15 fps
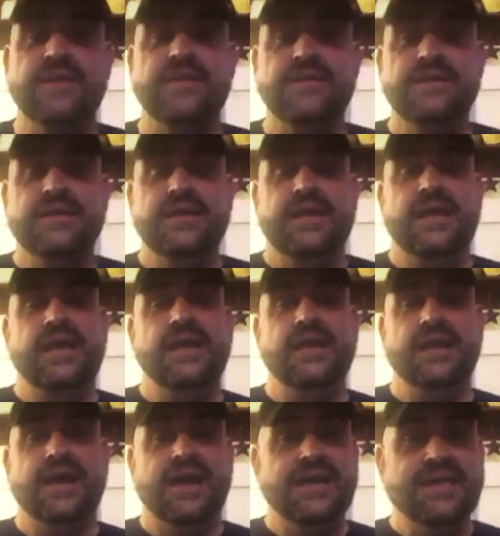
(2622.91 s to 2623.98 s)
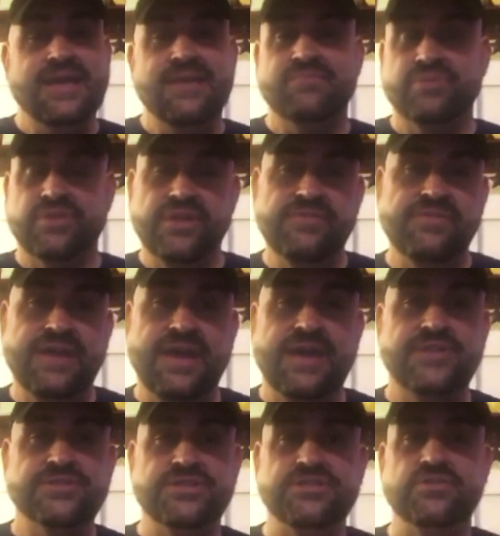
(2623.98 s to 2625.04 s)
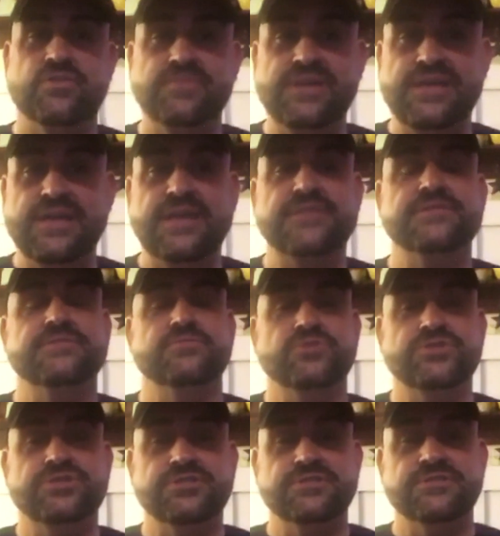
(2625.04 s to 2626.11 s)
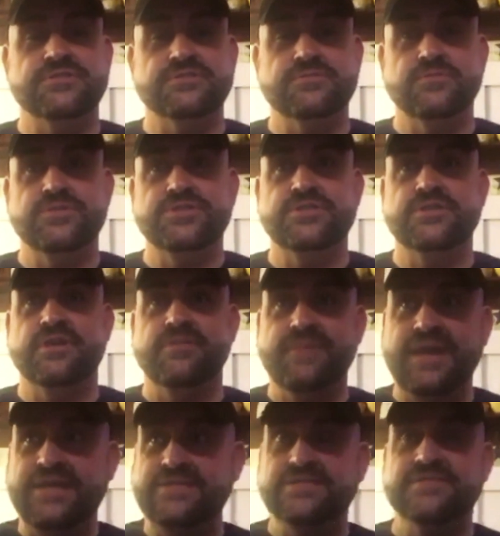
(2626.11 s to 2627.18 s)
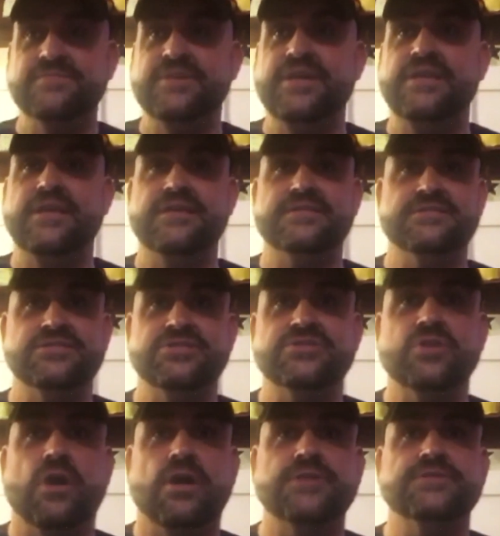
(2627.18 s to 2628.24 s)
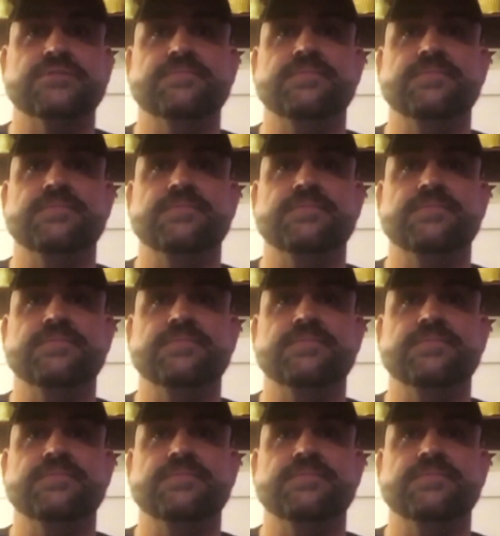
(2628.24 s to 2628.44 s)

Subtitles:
and I can't believe he actually told me yes, which amazes me. That's just awesome.